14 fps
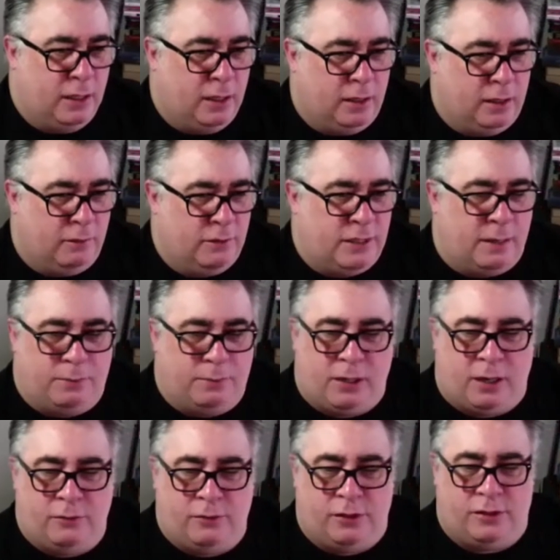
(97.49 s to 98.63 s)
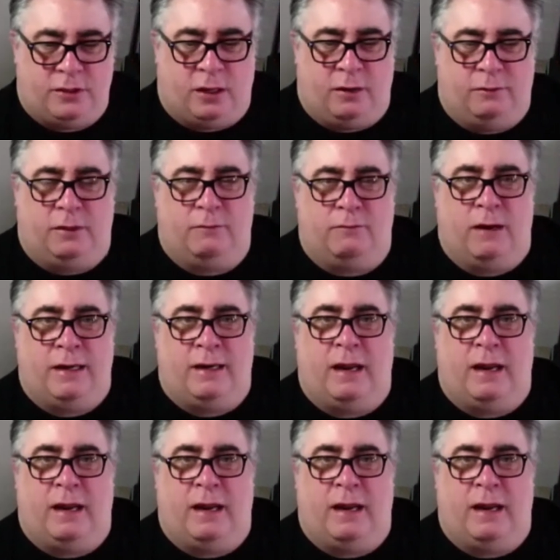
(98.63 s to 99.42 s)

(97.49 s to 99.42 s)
and I was that precocious child that read